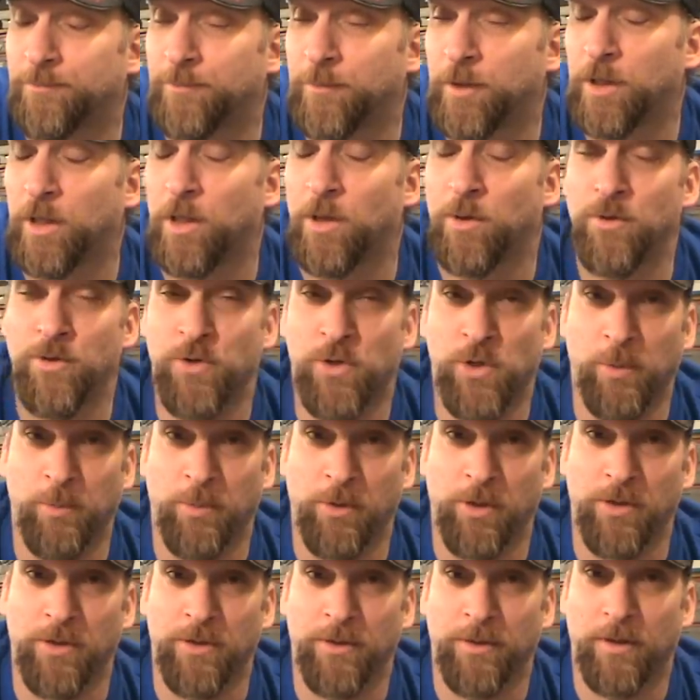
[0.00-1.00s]
Clone
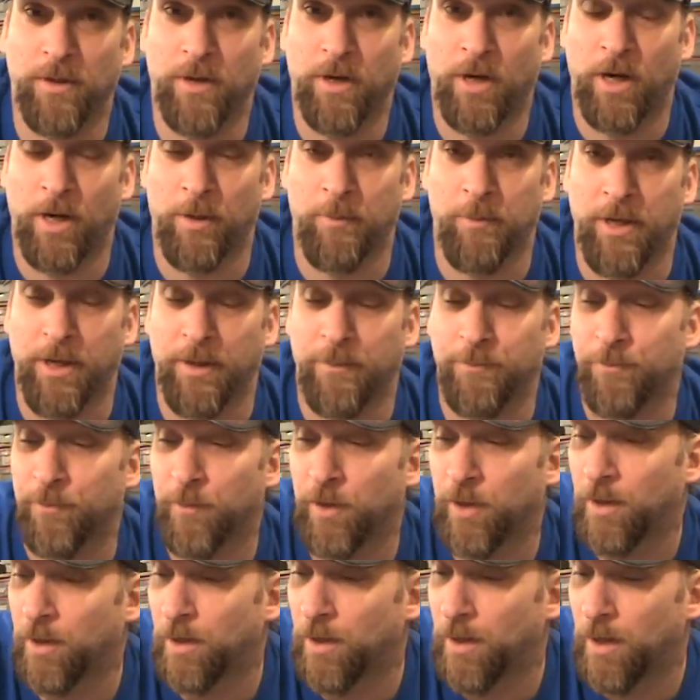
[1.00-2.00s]
Trooper army
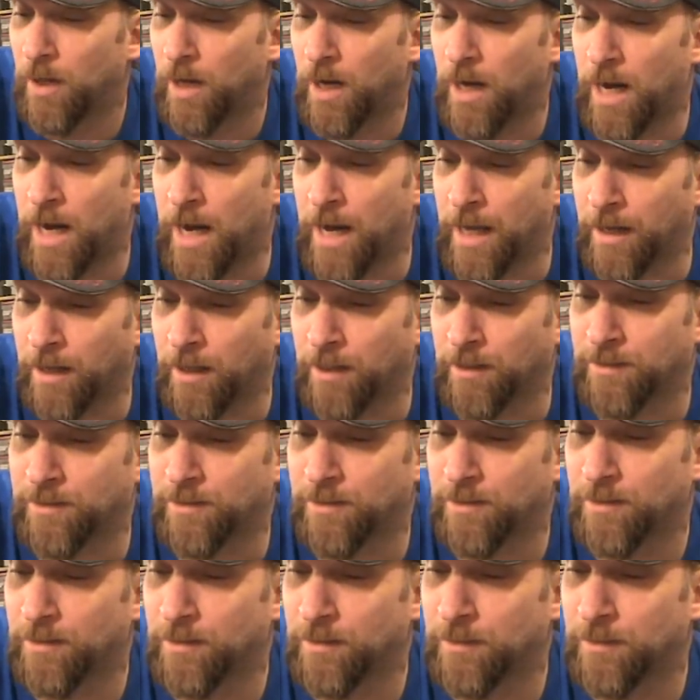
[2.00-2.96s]
on it.